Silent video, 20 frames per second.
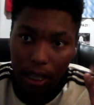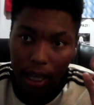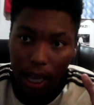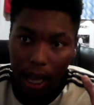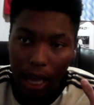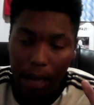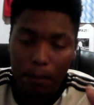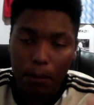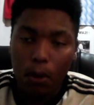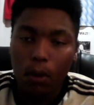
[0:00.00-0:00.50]

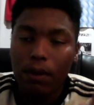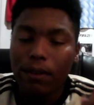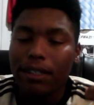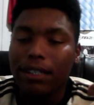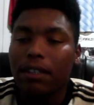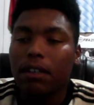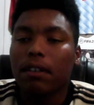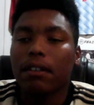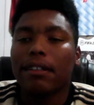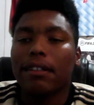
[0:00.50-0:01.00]
I'm
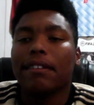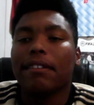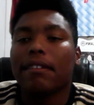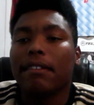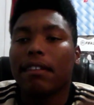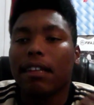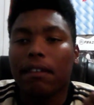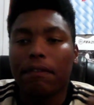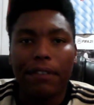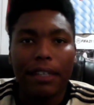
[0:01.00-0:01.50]
holding all this
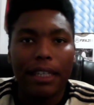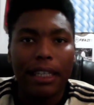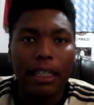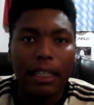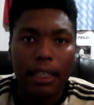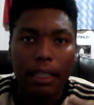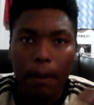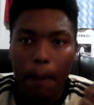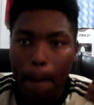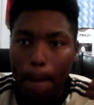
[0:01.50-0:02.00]
stuff
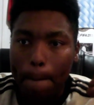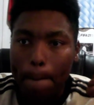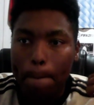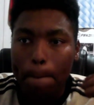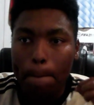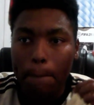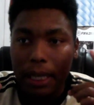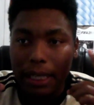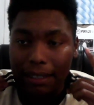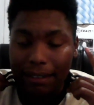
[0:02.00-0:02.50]
in
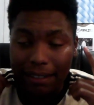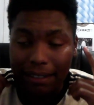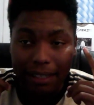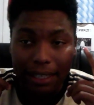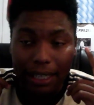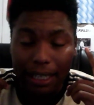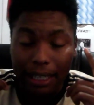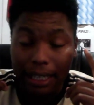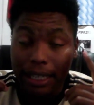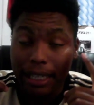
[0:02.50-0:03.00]

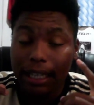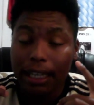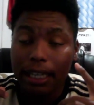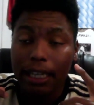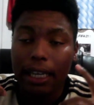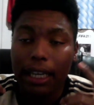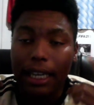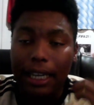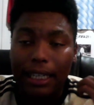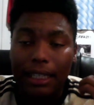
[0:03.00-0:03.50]
mentally,
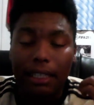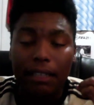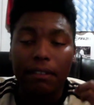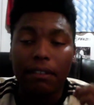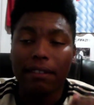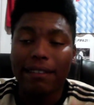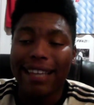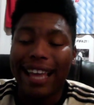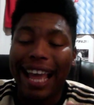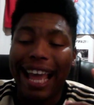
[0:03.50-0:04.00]
and
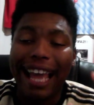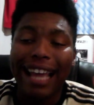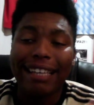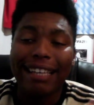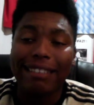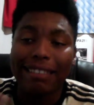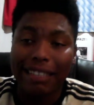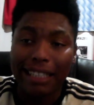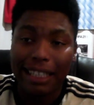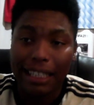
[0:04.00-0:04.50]
it's
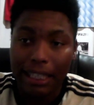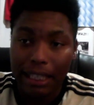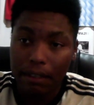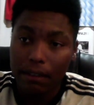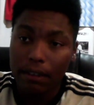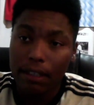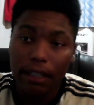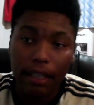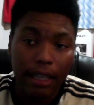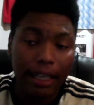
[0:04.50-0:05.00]
taxing.
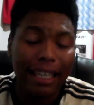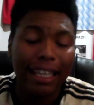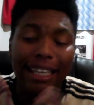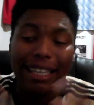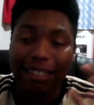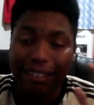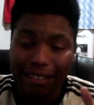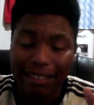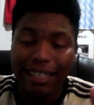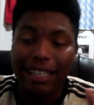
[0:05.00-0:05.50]

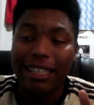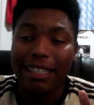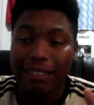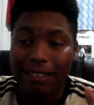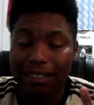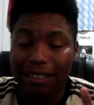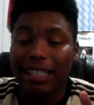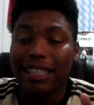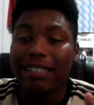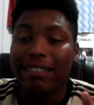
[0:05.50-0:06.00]

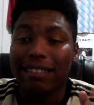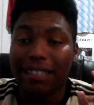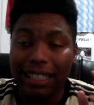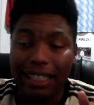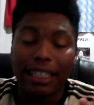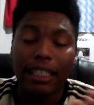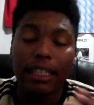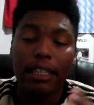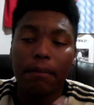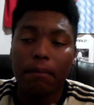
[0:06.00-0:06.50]
It's
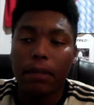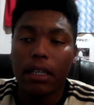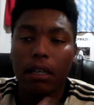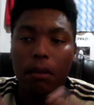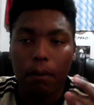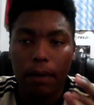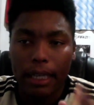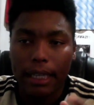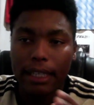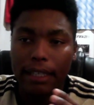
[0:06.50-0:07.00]
eating me
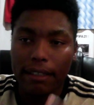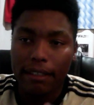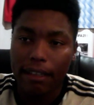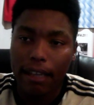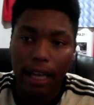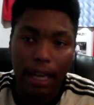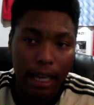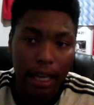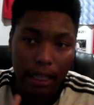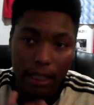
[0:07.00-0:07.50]
away
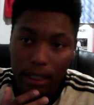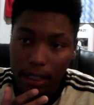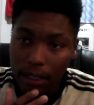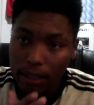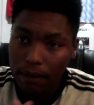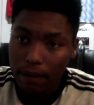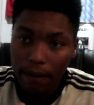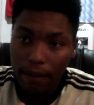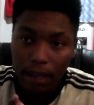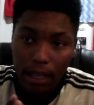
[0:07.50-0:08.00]
inside.
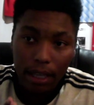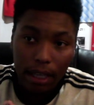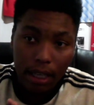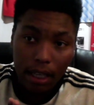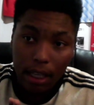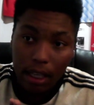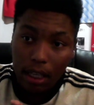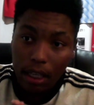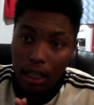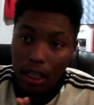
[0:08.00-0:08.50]

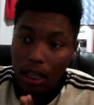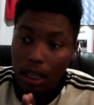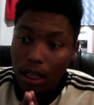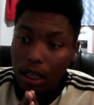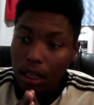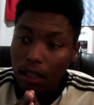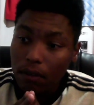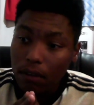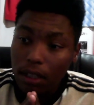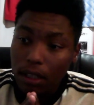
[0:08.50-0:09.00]

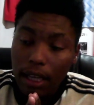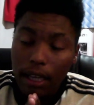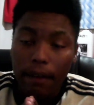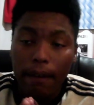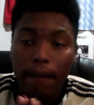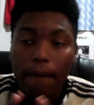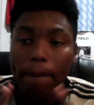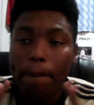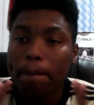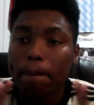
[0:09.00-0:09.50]
So, yeah.
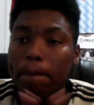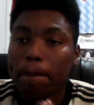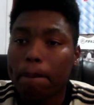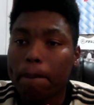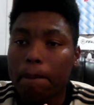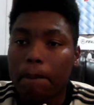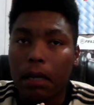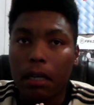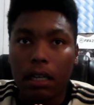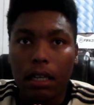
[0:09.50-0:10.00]

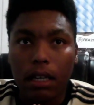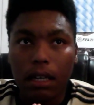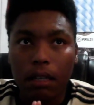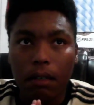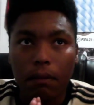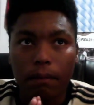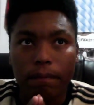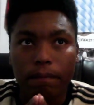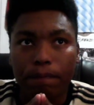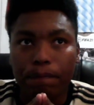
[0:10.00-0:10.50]

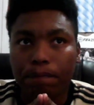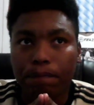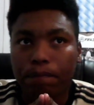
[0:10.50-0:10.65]
I